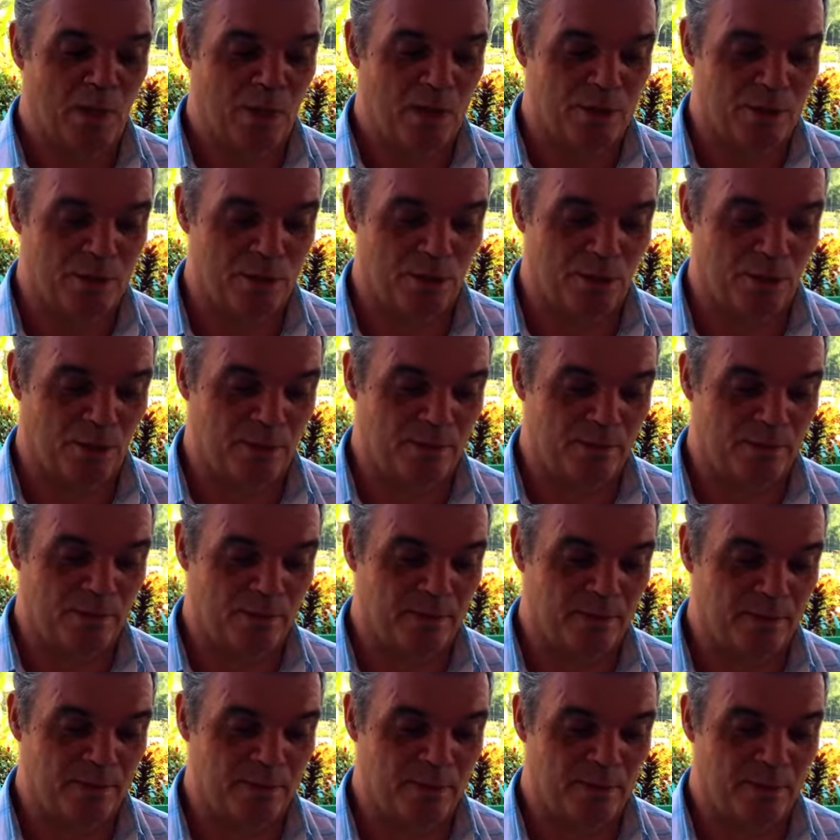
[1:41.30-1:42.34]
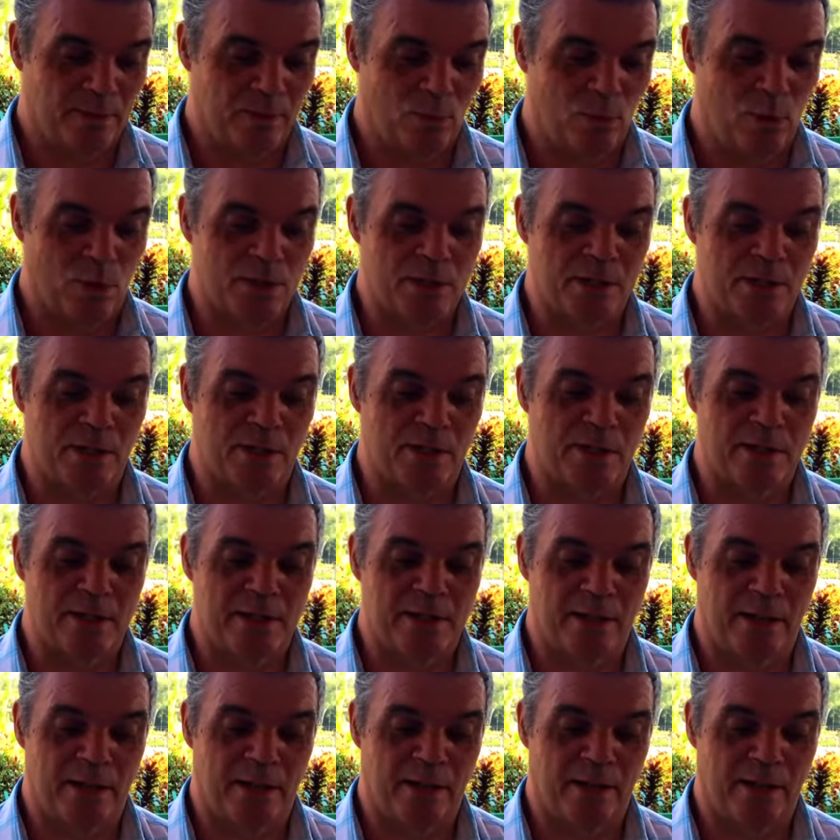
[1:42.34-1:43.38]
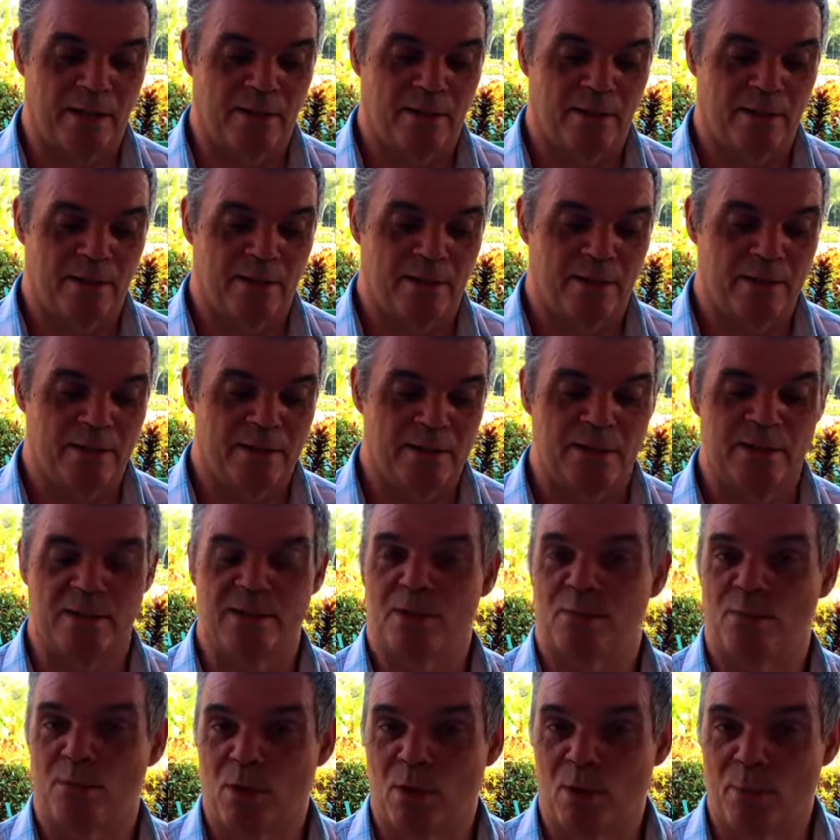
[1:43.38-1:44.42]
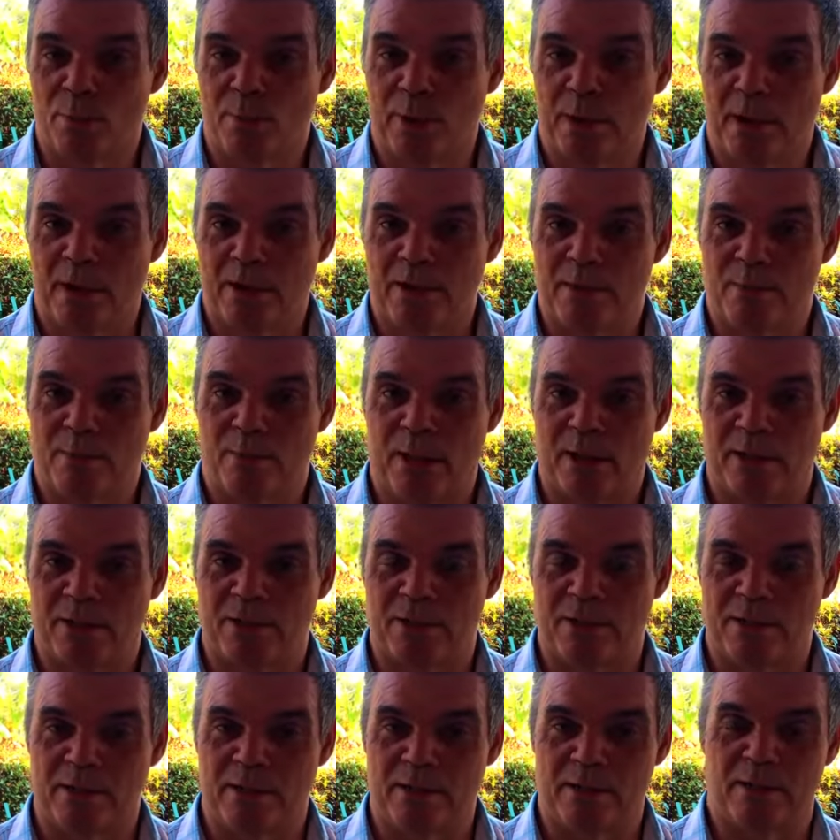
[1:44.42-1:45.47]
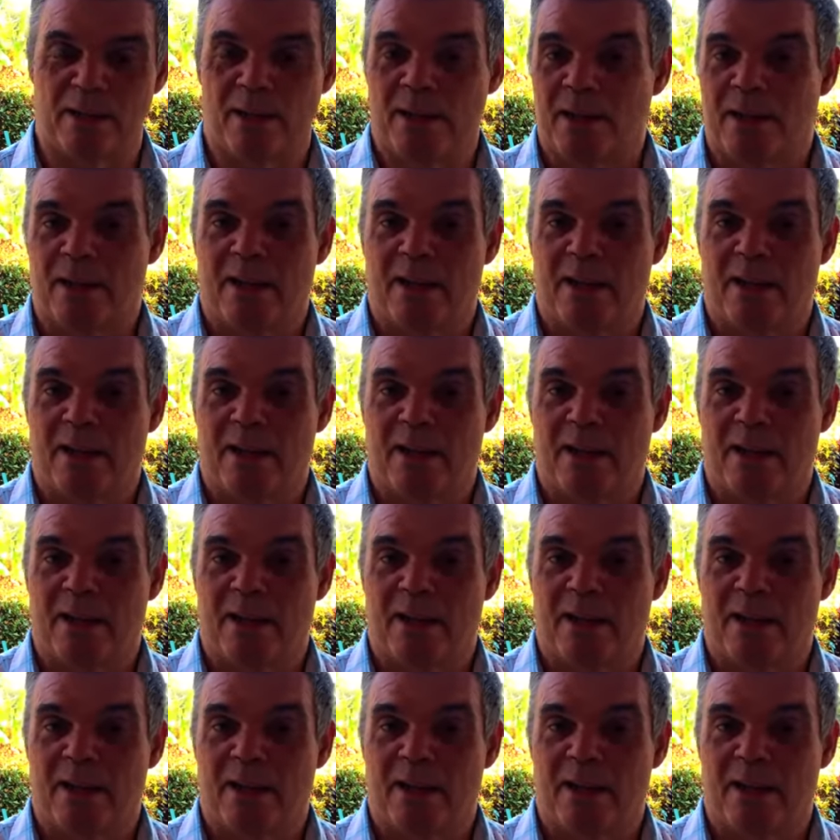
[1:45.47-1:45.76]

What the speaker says: So what's a grid tie system compared to batteries?